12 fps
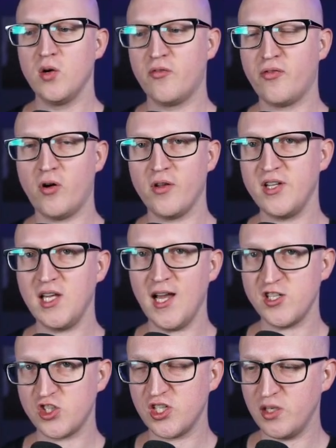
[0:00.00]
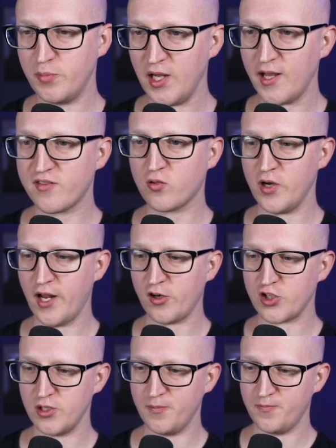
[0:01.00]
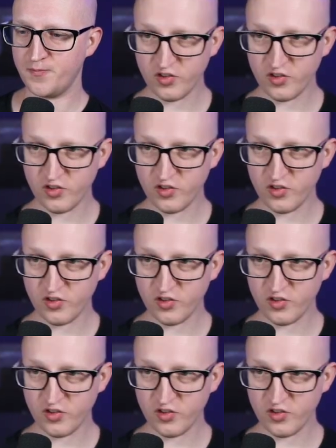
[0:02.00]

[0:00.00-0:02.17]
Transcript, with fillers: for the HTTPS connection.